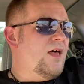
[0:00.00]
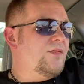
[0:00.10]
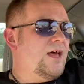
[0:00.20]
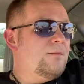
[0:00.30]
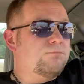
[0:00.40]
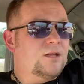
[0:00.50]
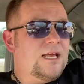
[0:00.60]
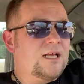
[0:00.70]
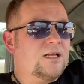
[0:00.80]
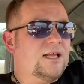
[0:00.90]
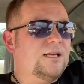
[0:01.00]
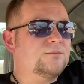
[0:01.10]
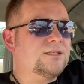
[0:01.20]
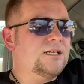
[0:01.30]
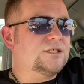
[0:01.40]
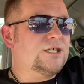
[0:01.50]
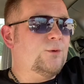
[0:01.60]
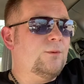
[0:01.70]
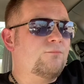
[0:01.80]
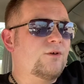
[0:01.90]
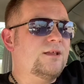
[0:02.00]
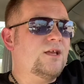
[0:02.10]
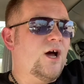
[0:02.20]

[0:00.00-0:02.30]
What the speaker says: Then Blank claims that she would bring the